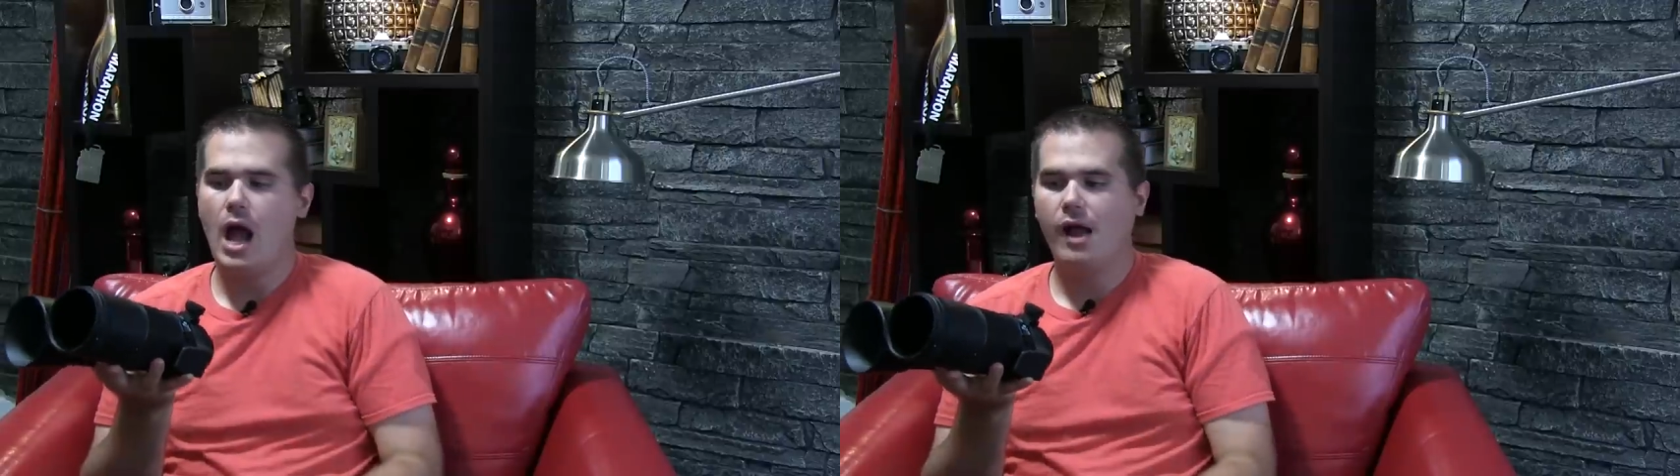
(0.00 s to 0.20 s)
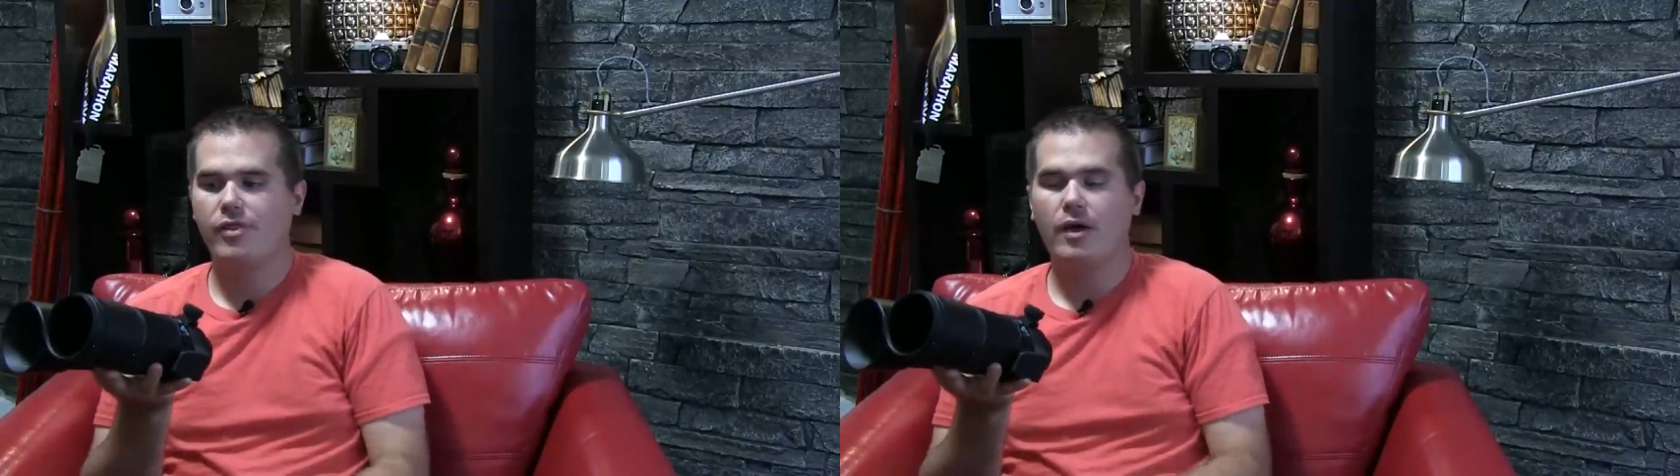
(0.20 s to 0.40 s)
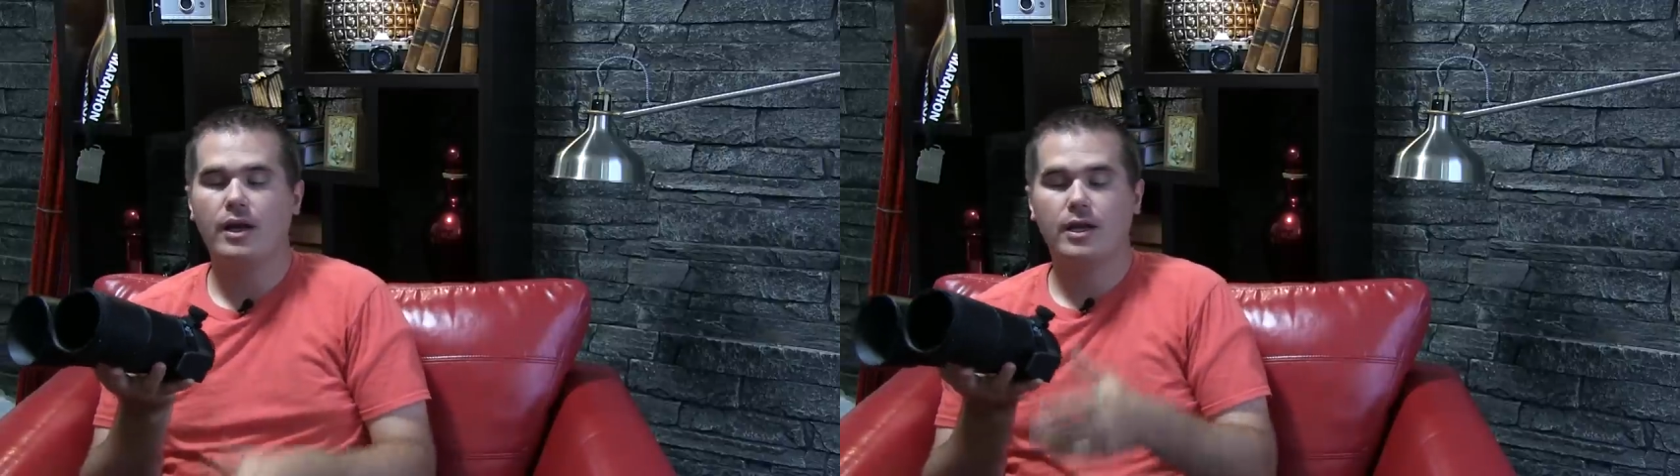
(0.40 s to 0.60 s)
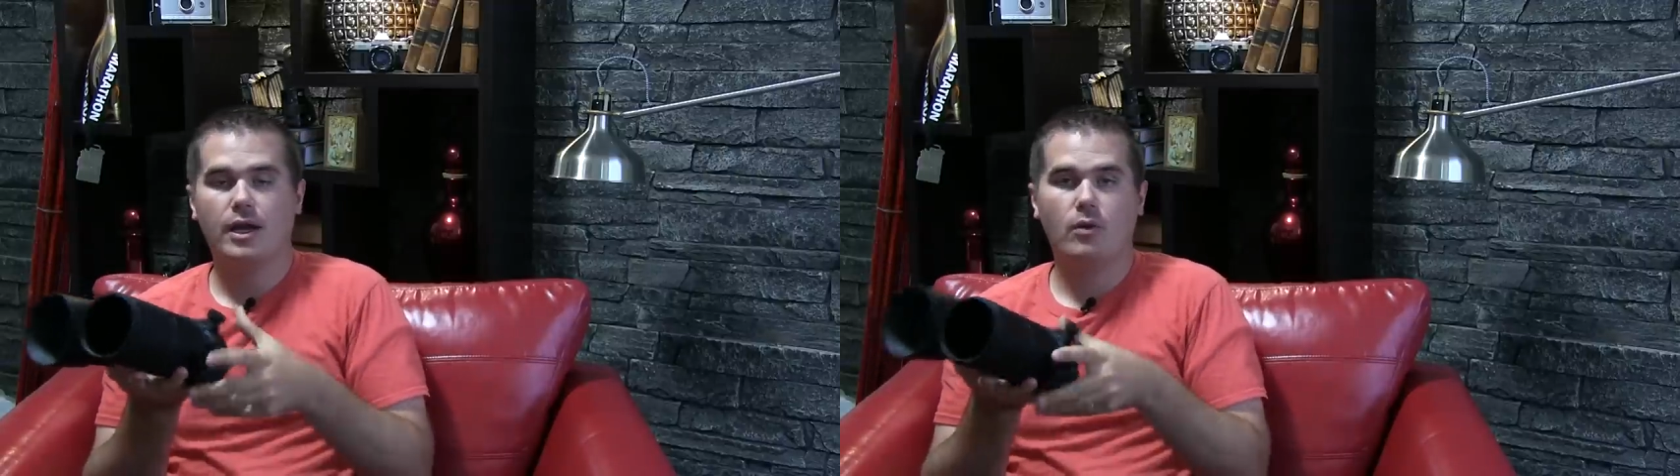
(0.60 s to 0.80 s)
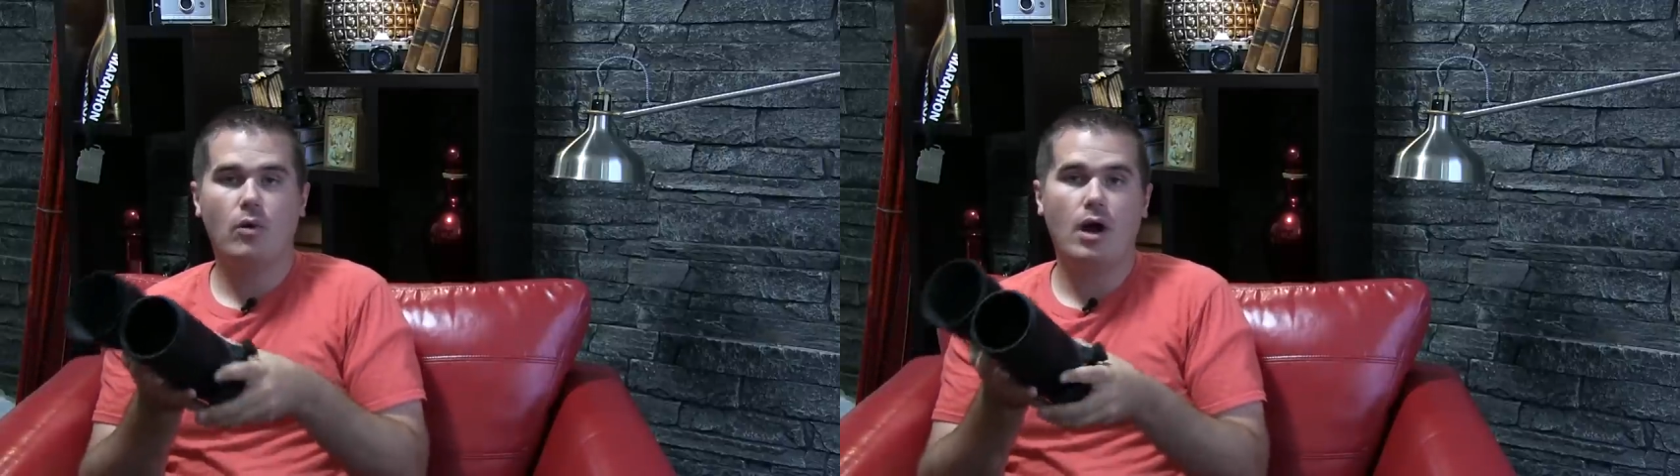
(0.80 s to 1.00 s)
I thought it,
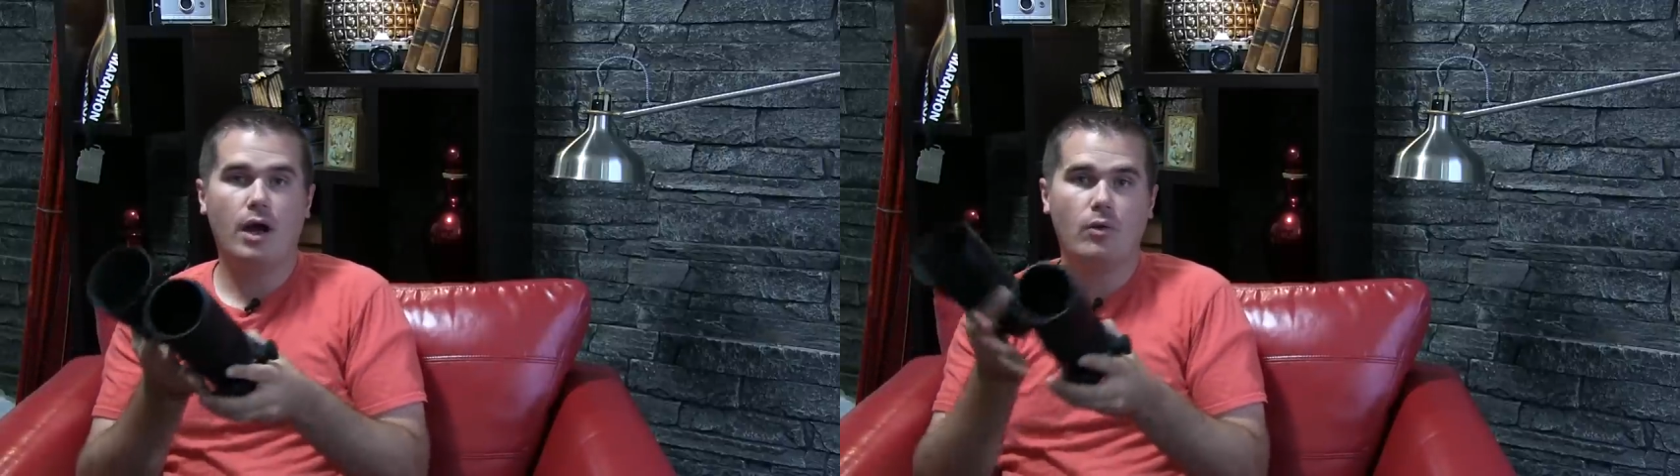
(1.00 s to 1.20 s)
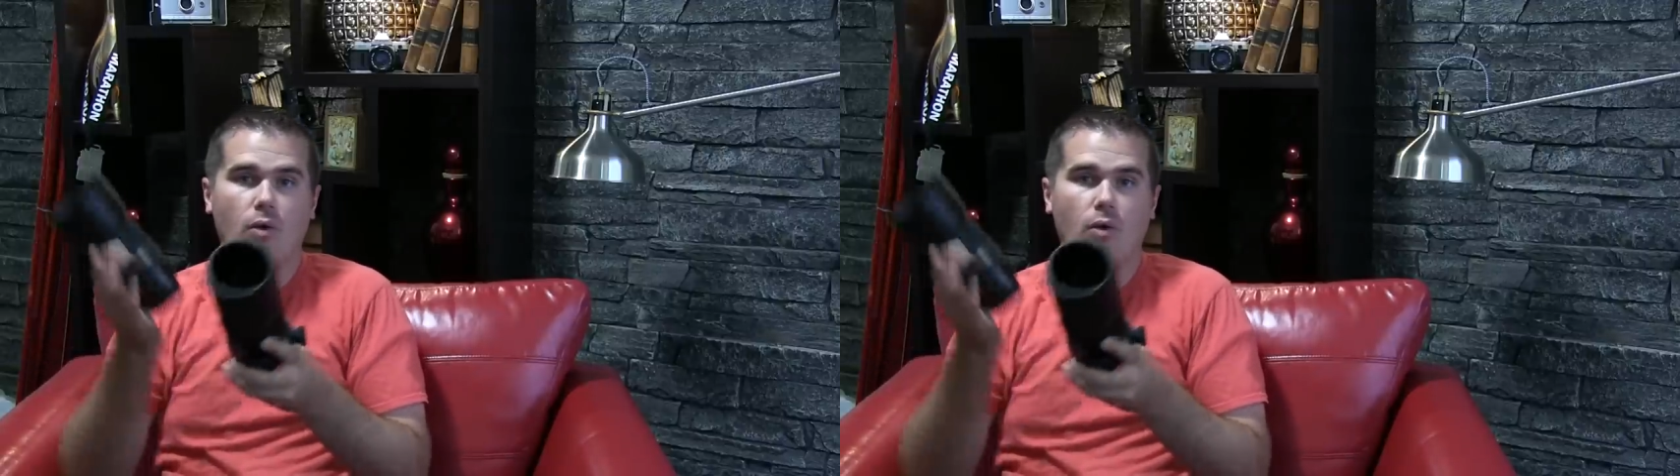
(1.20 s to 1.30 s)
I, wa I